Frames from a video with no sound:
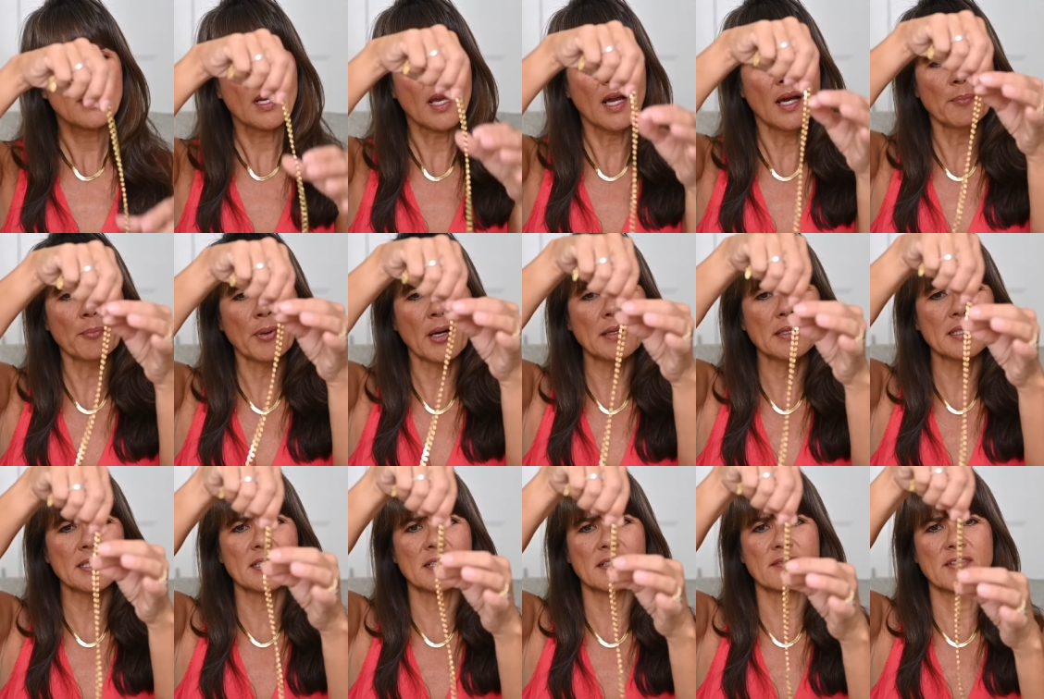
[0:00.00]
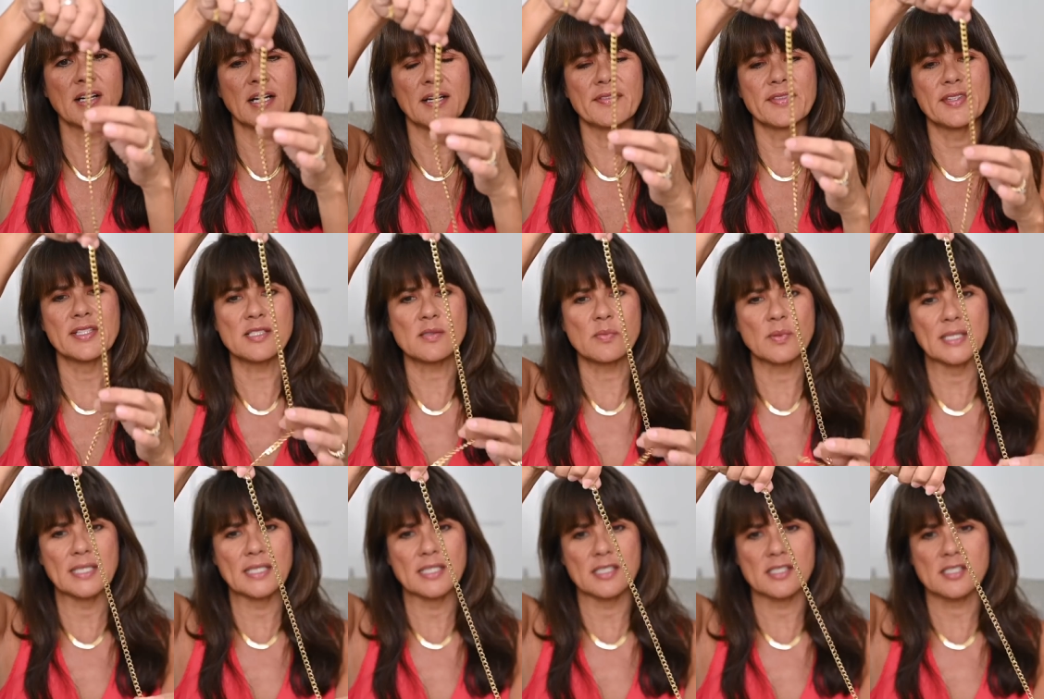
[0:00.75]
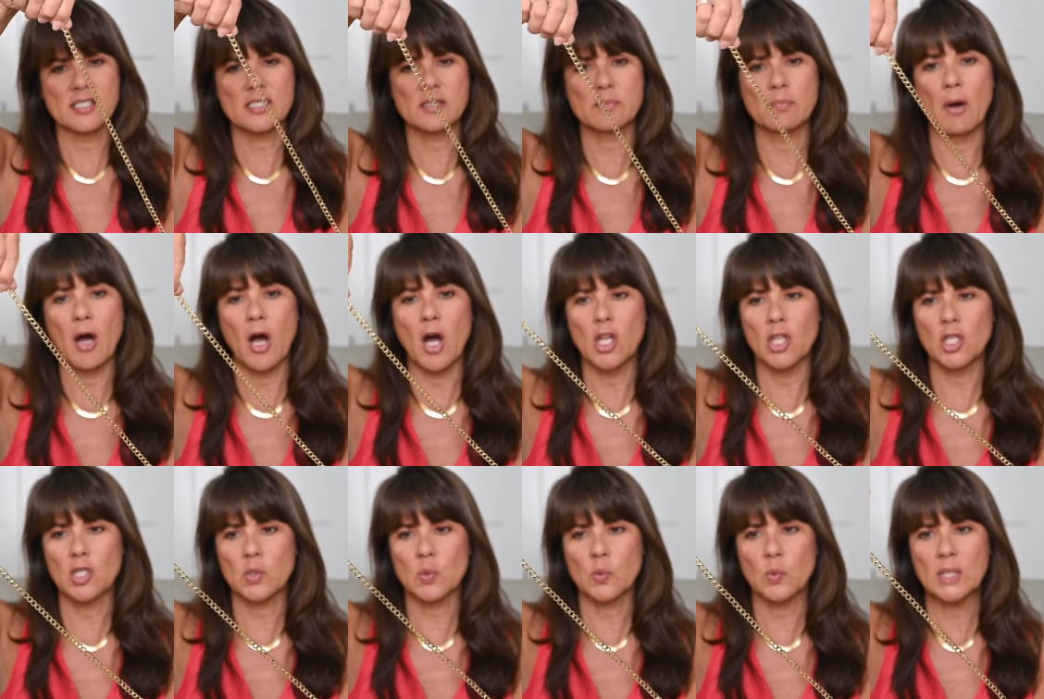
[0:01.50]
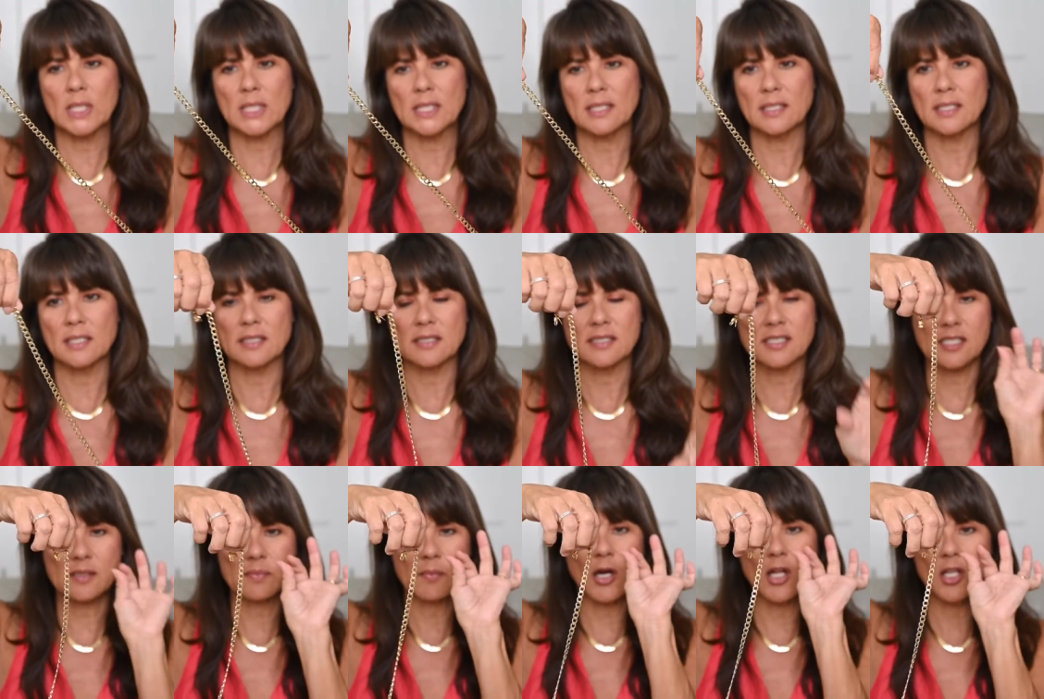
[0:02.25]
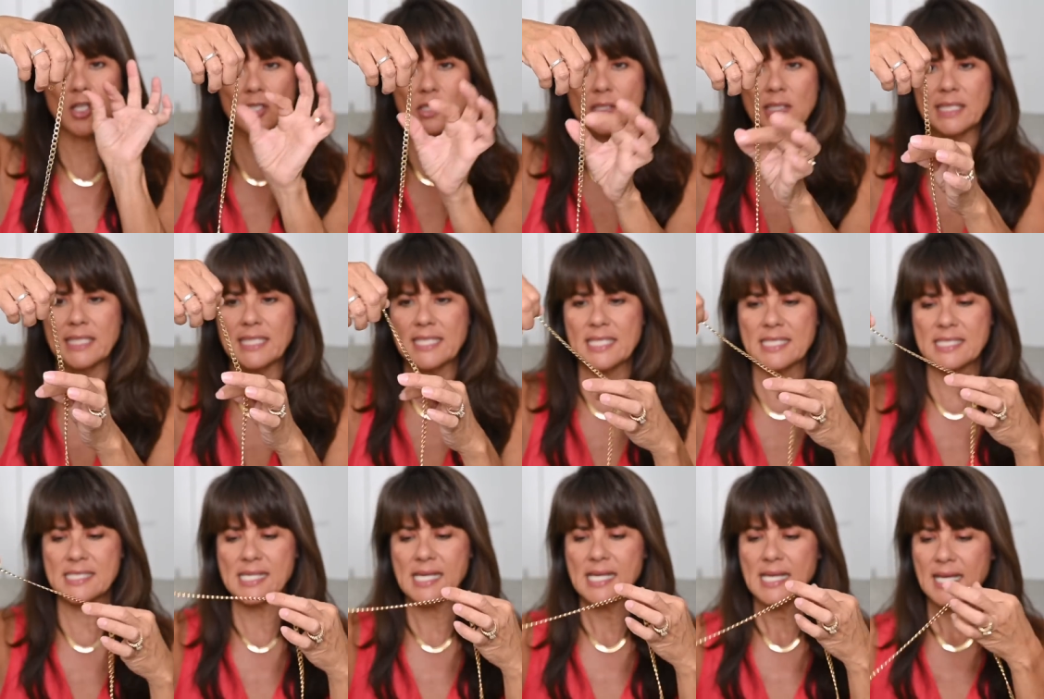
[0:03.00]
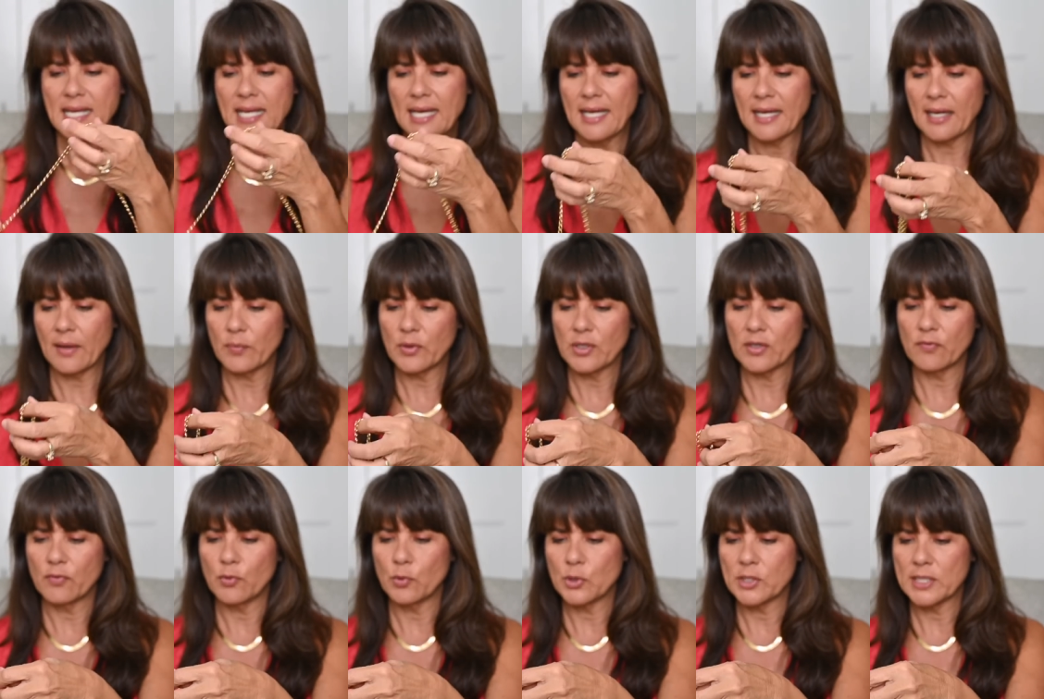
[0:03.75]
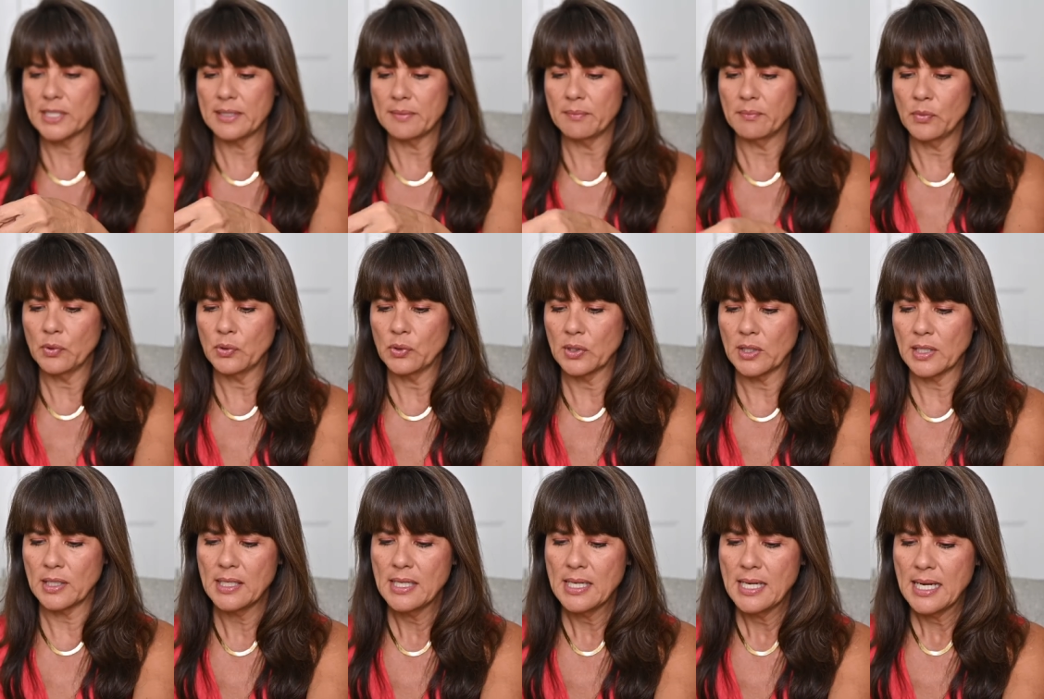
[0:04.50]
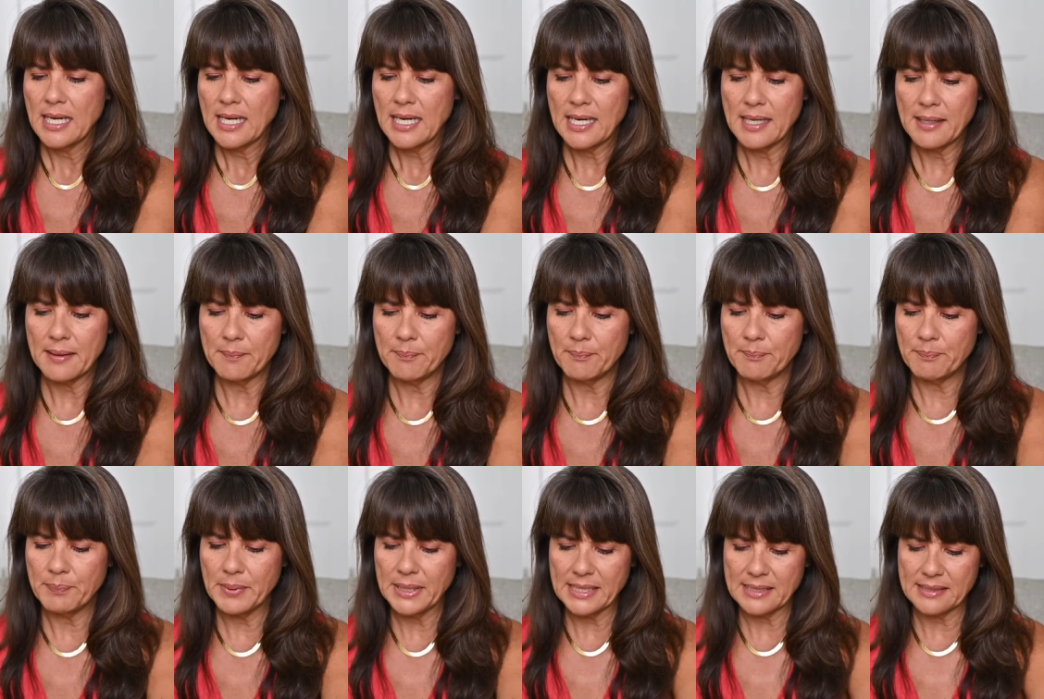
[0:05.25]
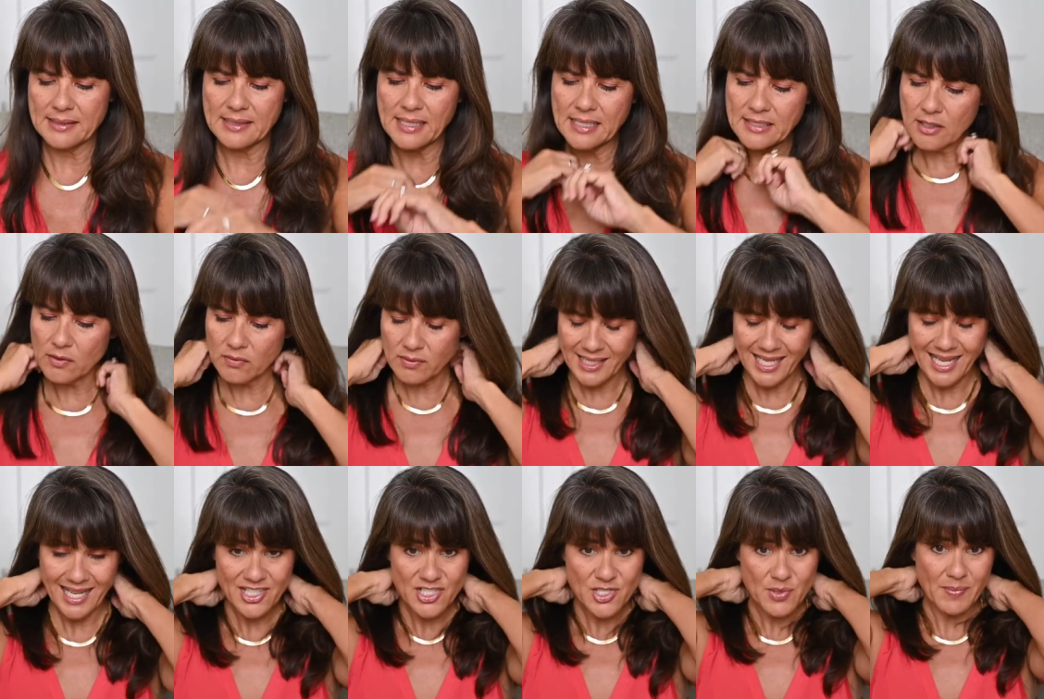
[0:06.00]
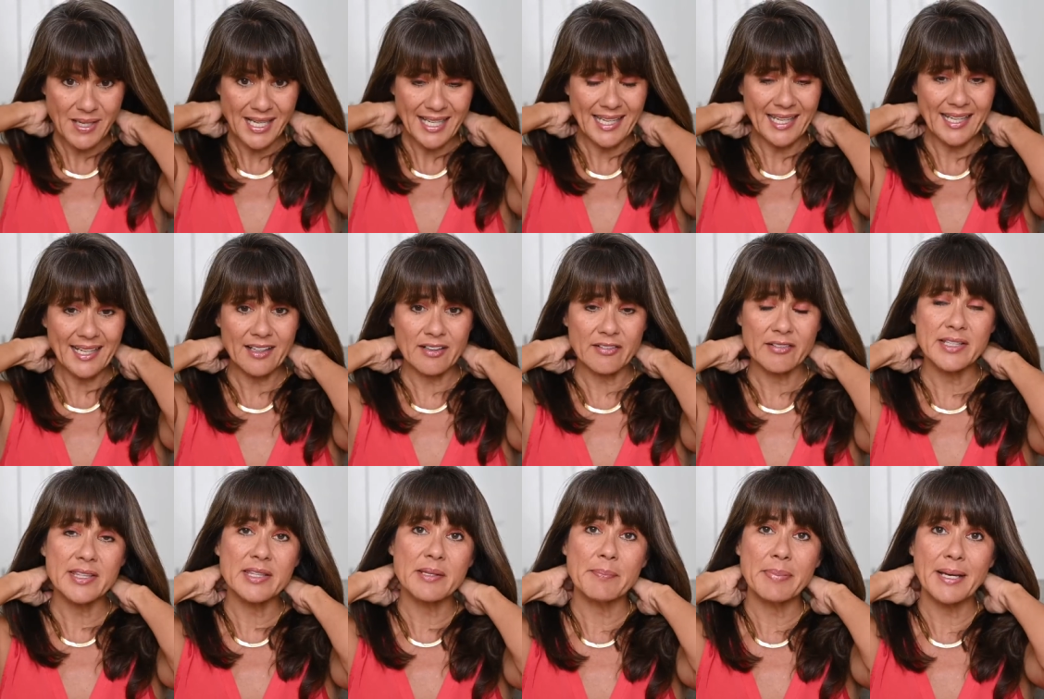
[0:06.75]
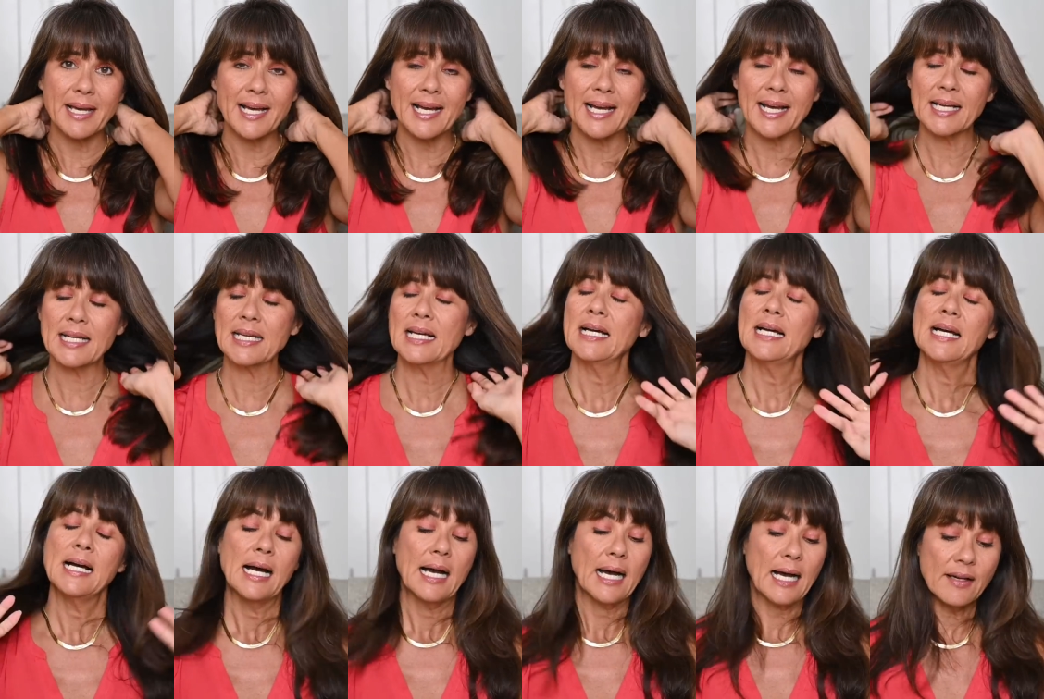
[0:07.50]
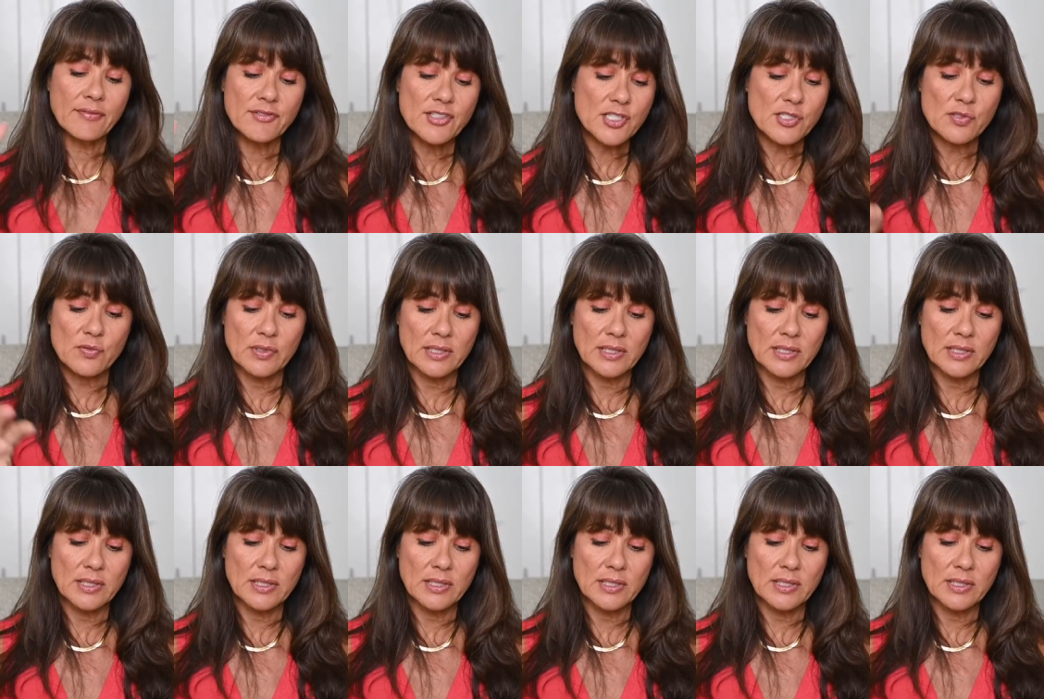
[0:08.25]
I probably could have gotten this one in a smaller one, uh, smaller links, and I would have worn it more. Uh, but they don't catch my hair in the back. I've just